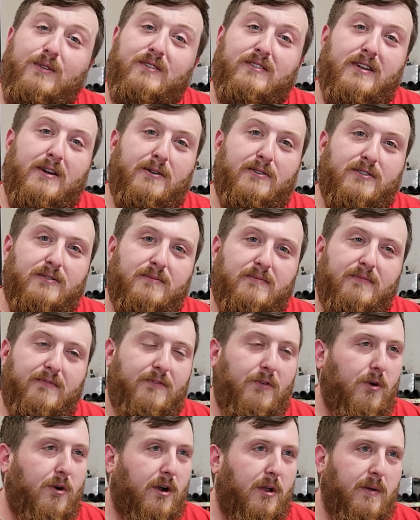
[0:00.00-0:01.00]
It was awesome.
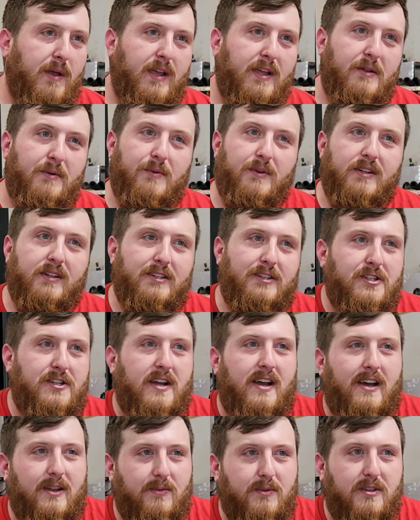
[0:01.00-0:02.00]
408 really
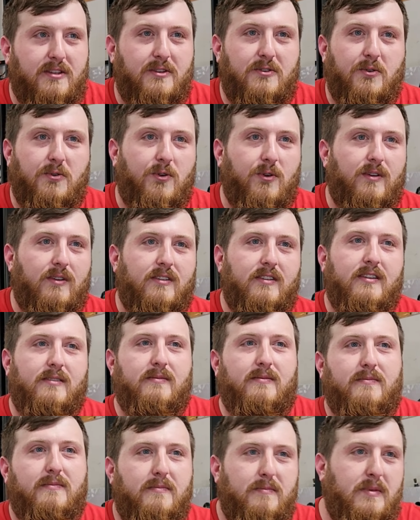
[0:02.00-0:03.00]
shined with the torque. That
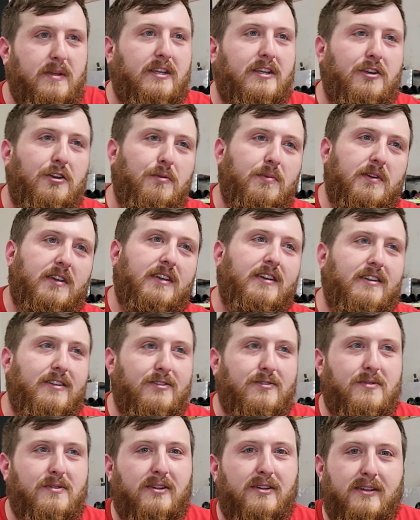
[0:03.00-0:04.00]
big cubic
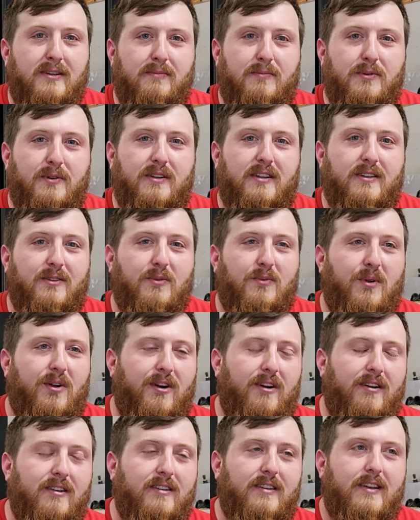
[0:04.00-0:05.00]
inch really put in the
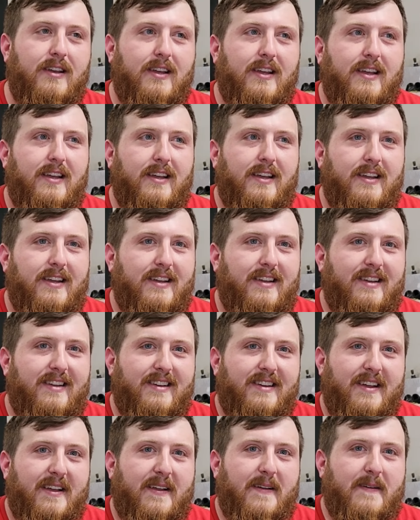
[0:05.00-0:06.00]
work. and he
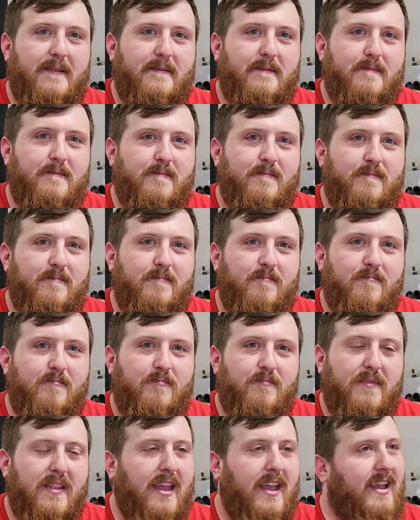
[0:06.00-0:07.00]
never really twisted it on
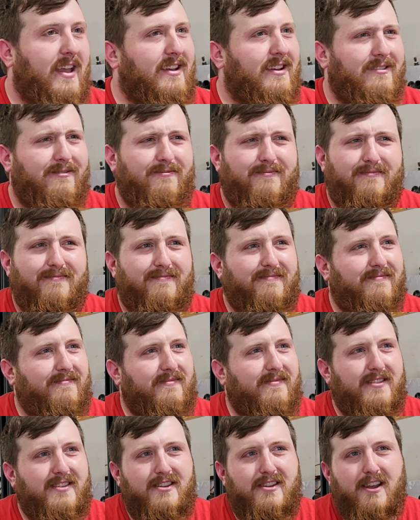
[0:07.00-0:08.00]
the RPMs either.
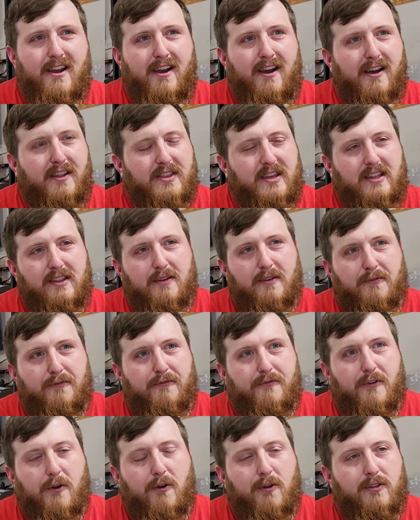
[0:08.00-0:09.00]
Nah, I think the
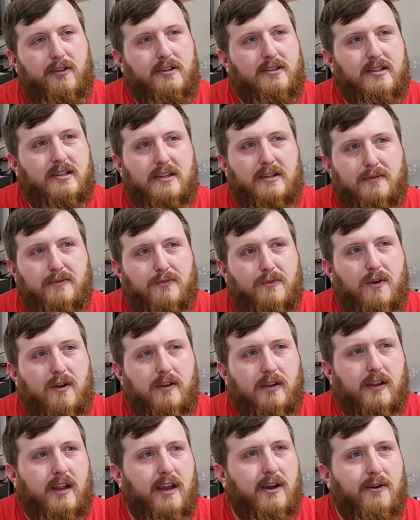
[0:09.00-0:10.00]
farthest he
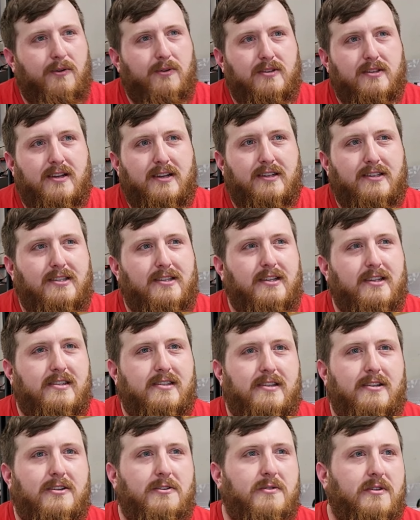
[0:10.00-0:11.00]
rung it out was like
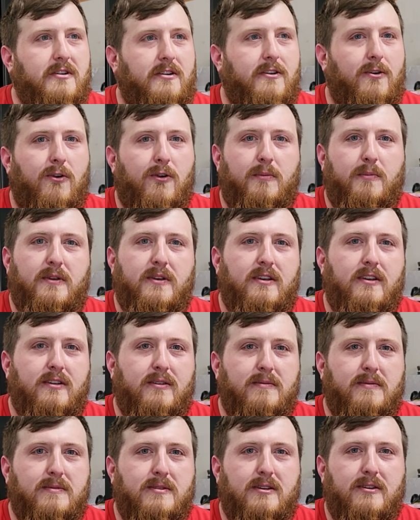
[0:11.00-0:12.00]
6,200
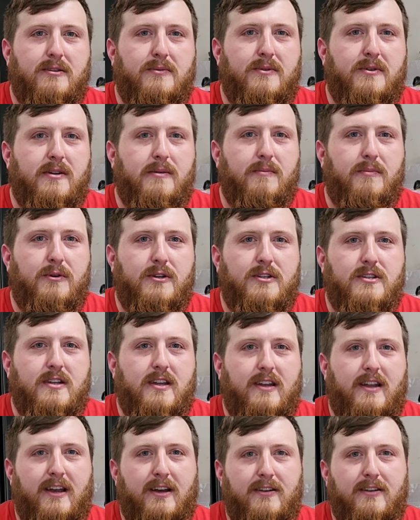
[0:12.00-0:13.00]
RPM, so it wasn't pushing
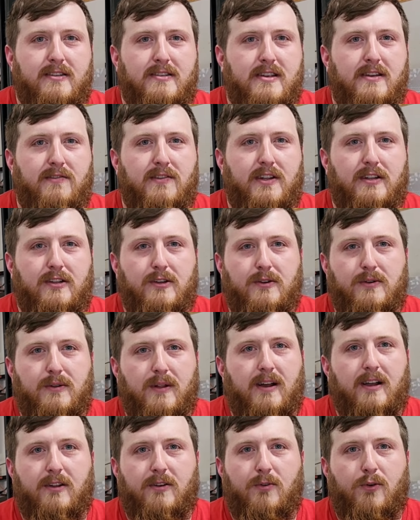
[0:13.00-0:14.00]
it out to 72
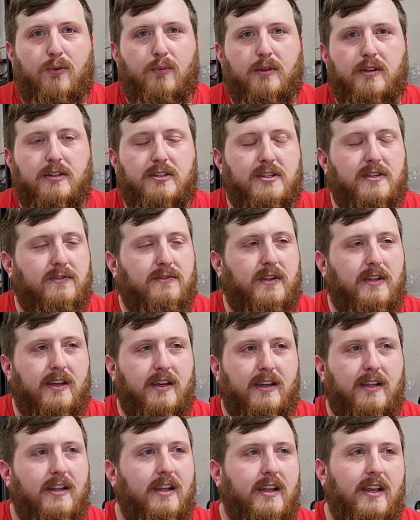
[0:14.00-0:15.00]
like I normally shift
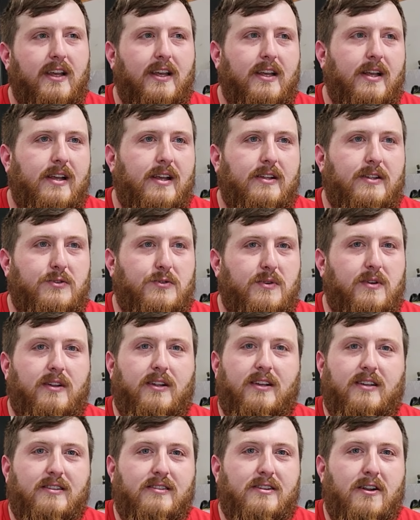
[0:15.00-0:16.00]
at. It's
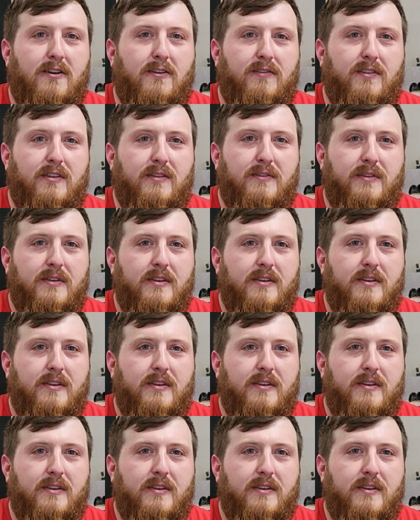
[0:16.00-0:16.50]
really conservative.